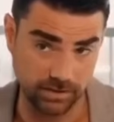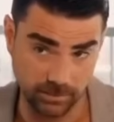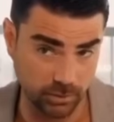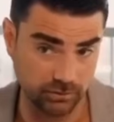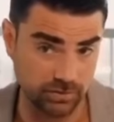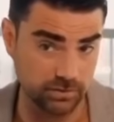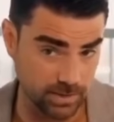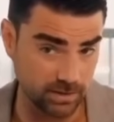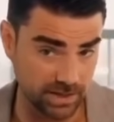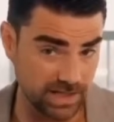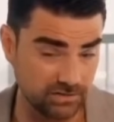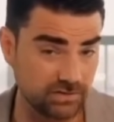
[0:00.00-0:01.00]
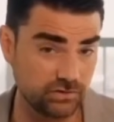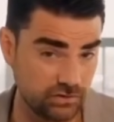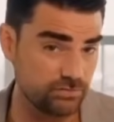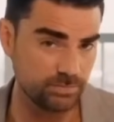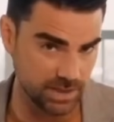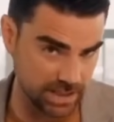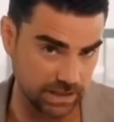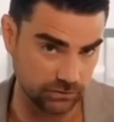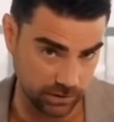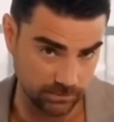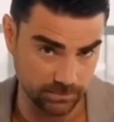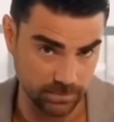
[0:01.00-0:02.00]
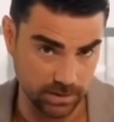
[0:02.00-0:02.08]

and the person that you marry is the chief mitigation.